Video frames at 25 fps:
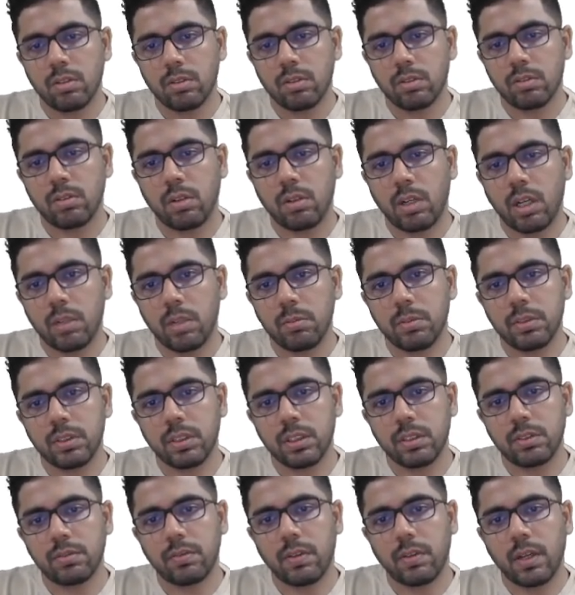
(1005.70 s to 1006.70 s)
So how much is
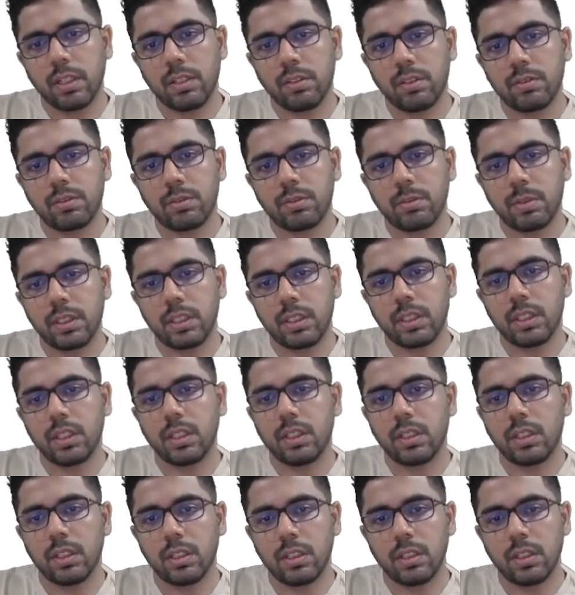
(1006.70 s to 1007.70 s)
phi of 20?
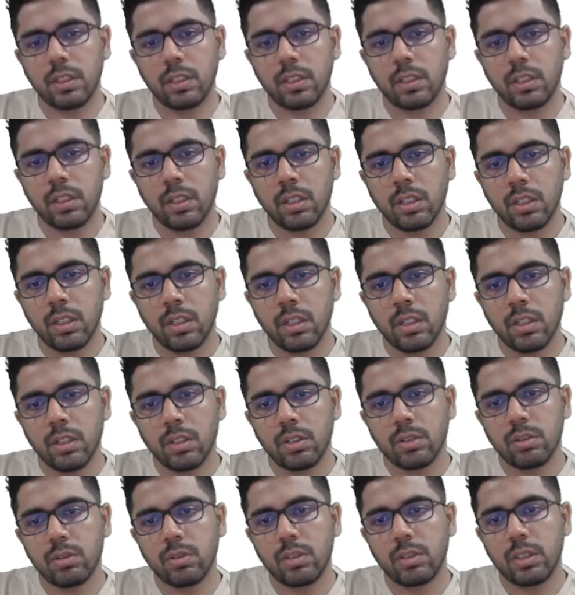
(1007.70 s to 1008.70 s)

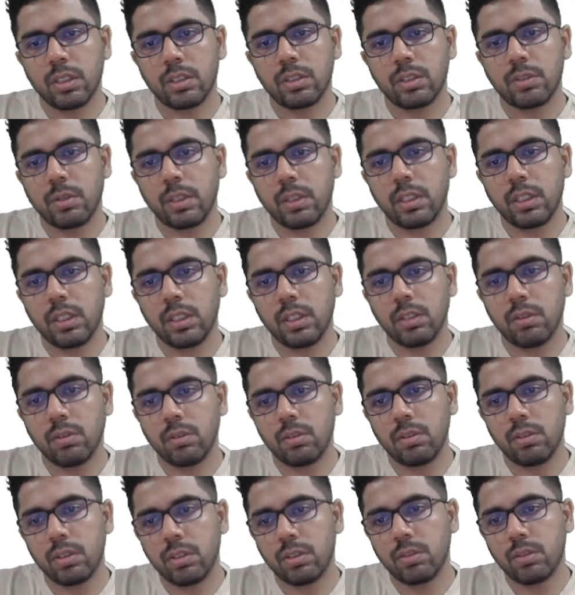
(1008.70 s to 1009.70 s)
So it is 20 whole
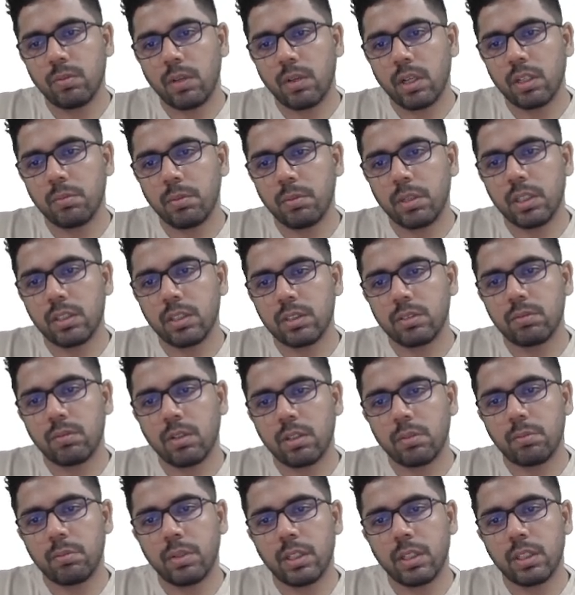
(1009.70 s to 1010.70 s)
into 1 minus
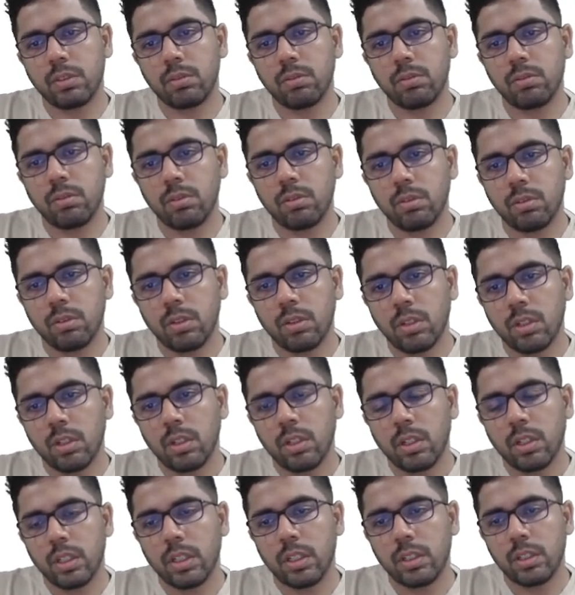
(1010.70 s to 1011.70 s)
1 by 2
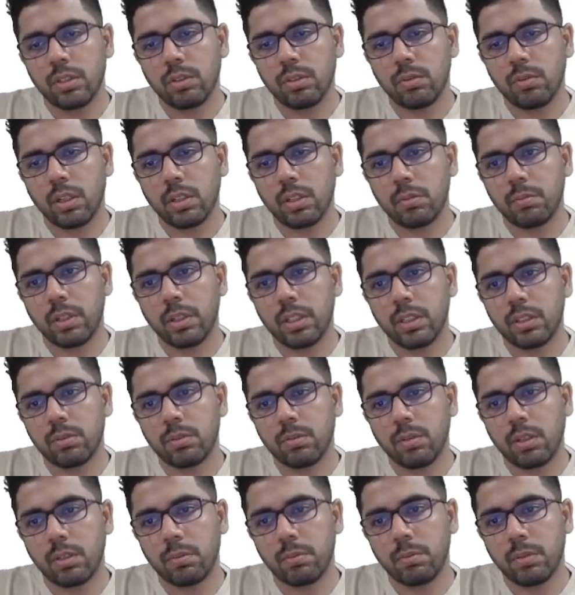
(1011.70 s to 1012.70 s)
into 1 minus
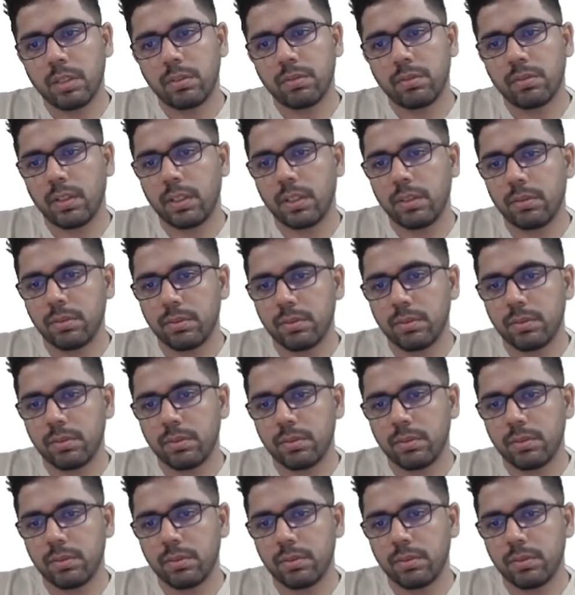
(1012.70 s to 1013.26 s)
1 by 5.